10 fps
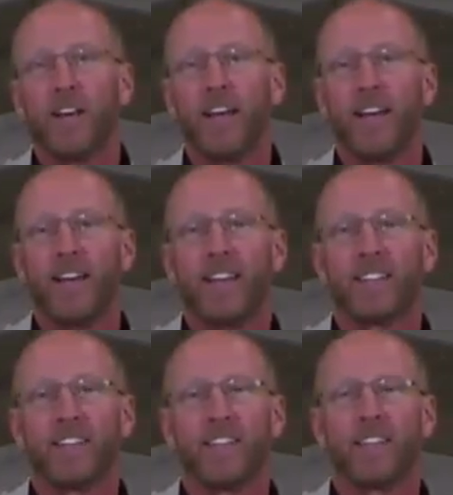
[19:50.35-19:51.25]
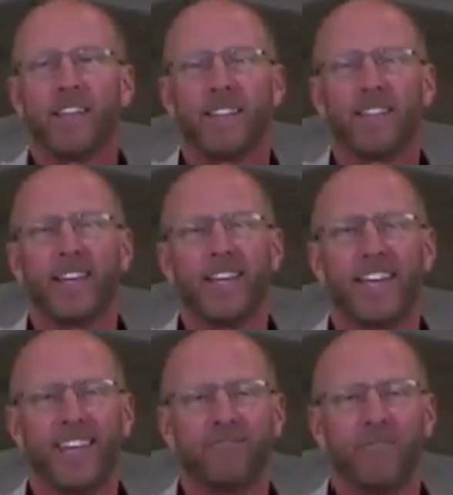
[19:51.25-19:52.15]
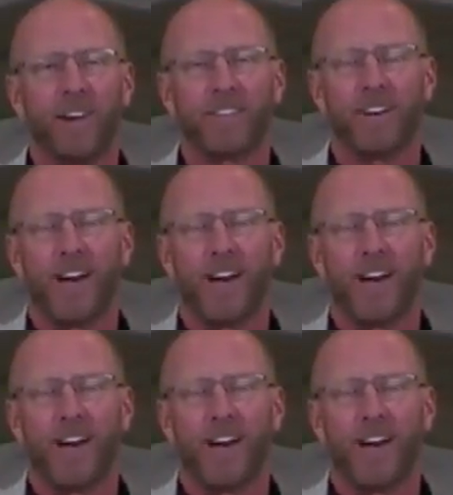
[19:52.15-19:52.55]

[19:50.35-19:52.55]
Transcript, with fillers: and th they gave I, the,